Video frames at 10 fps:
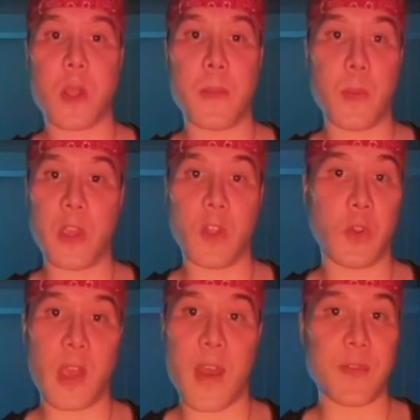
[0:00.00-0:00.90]
I mean, we
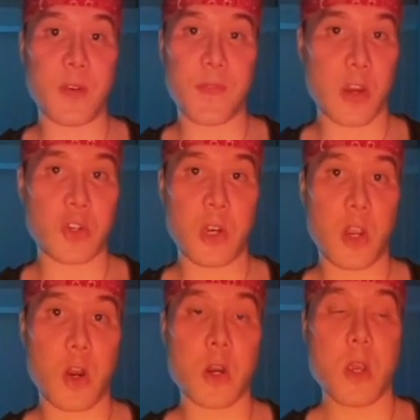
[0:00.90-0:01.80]
clearly have an infection
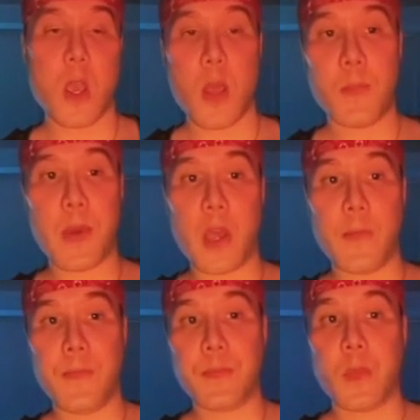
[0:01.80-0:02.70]
here,
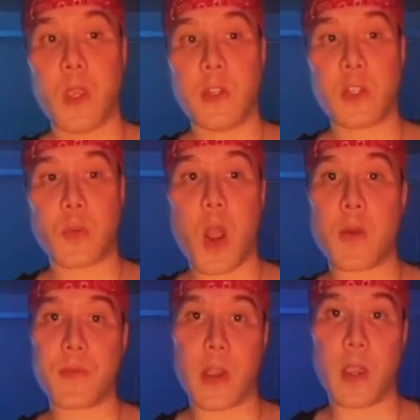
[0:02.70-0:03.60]
but it's the wrong
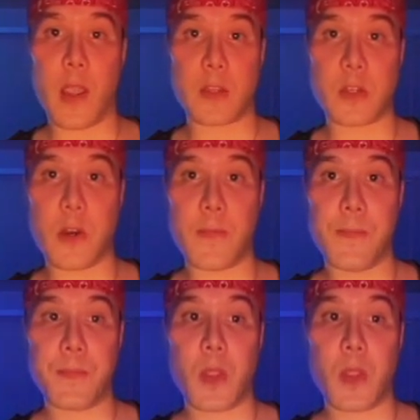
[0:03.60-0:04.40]
fucking answer.